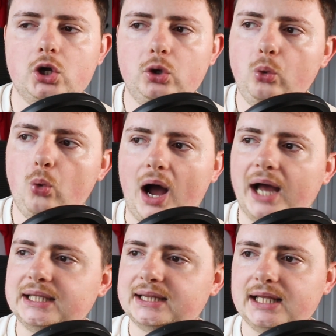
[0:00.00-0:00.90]
who
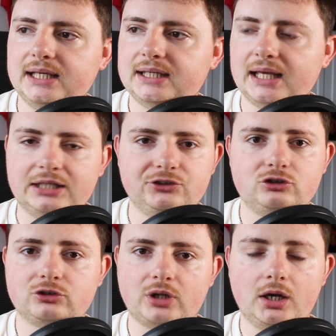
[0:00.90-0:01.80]
I think is
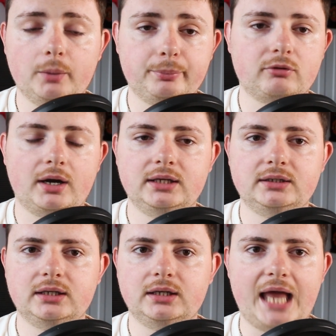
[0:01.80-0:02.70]
just an upgrade
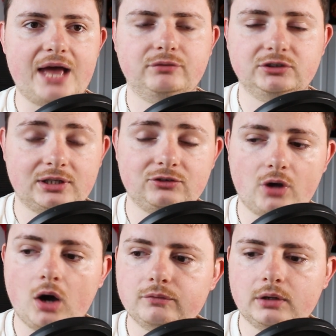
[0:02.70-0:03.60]
in every sense
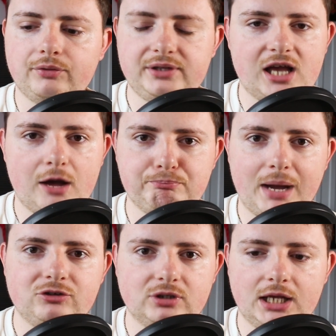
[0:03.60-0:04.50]
of the
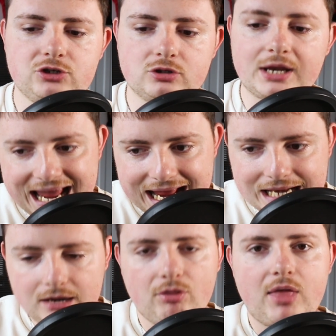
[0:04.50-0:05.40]
imagination
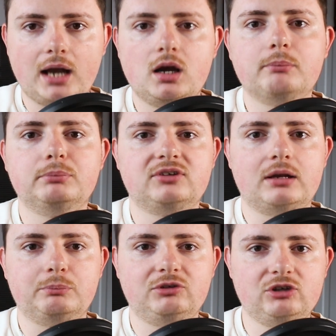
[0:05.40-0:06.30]
in that number
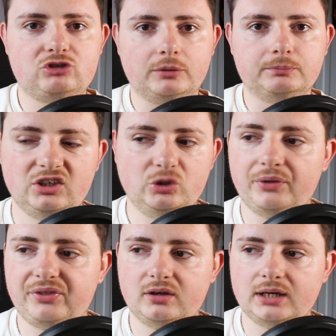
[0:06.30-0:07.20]
10 position. Do
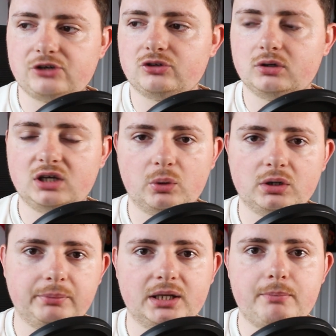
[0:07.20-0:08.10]
I think Garnacho could go on
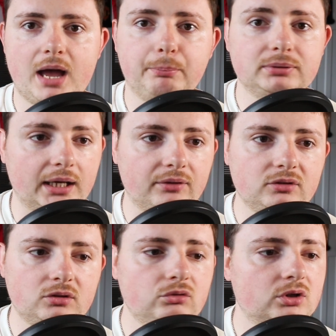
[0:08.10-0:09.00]
and be a better player
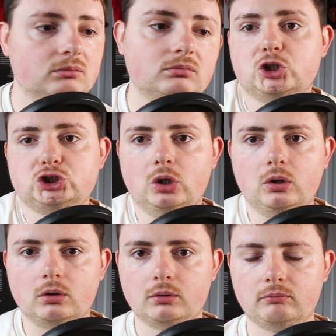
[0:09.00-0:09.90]
than Cunha?
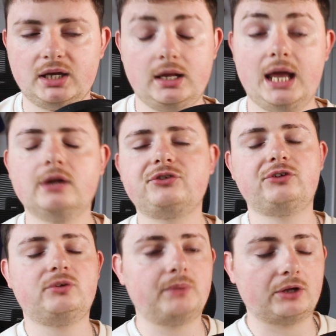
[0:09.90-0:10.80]
Sure. In a
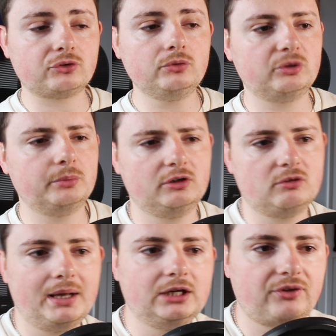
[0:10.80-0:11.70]
system that suits him under
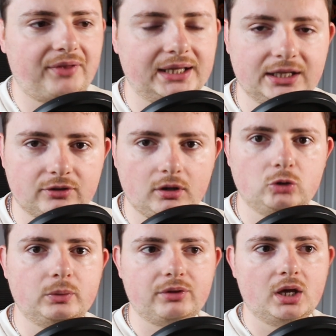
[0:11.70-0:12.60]
a manager that he gets
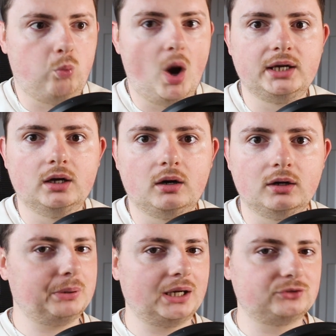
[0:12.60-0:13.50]
along with, why not?
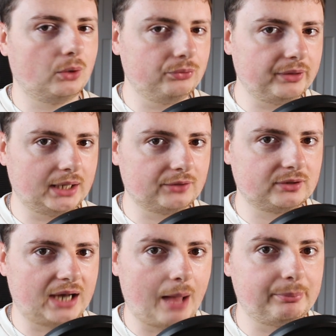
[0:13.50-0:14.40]
But I don't think that's
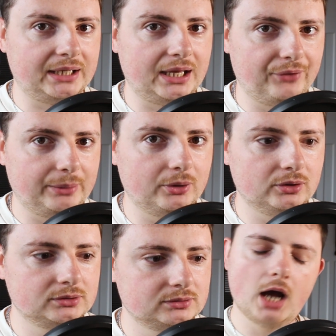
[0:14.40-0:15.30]
going to happen here
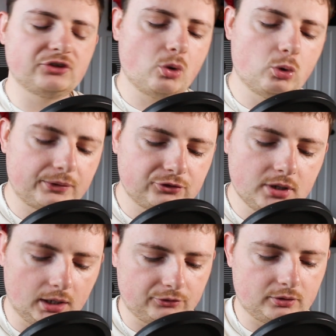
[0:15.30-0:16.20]
anymore. And so I want to ask you
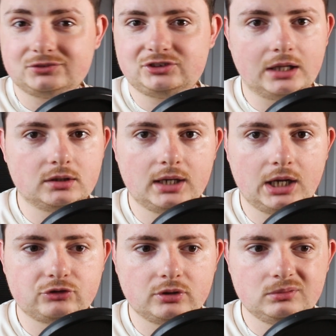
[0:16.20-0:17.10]
guys, sell
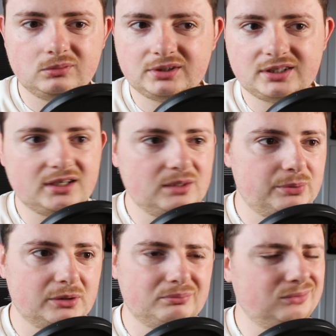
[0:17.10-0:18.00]
Garnacho, keep
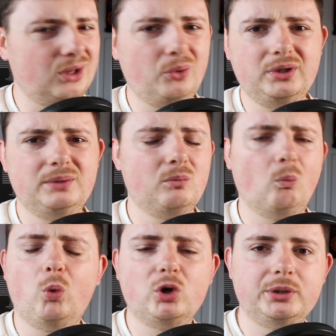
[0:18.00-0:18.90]
him, loan
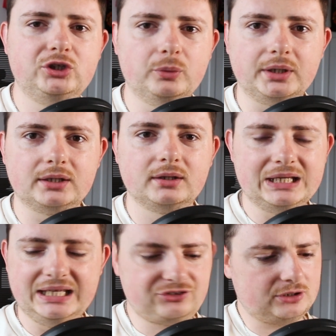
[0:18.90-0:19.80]
him, what are we doing?
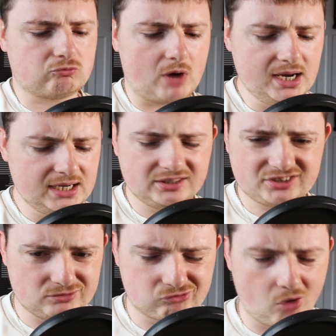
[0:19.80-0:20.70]
Is he right? Is
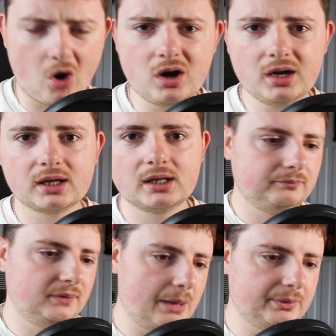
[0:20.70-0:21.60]
he wrong?
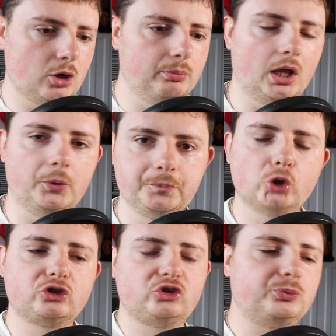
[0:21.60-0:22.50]
Let me know below.
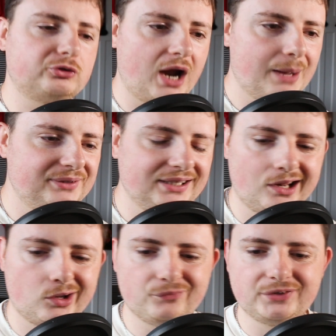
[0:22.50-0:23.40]
Also subscribe, ding
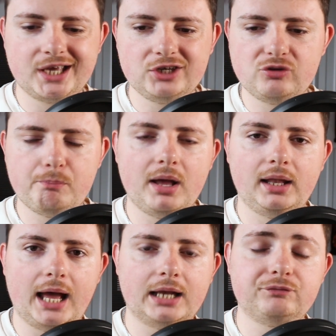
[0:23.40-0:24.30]
that notification
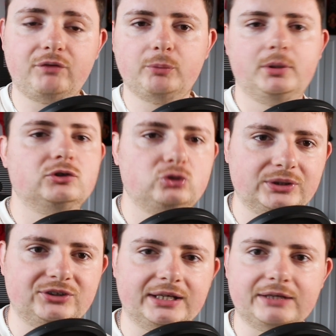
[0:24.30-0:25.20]
bell, and follow me on
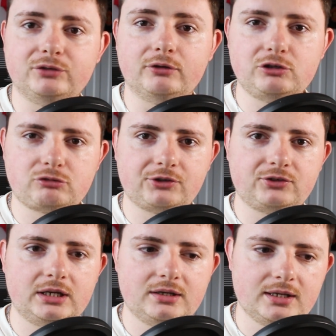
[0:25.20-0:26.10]
Twitter if you're
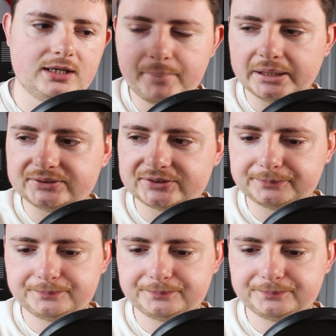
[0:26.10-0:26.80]
interested. Peace.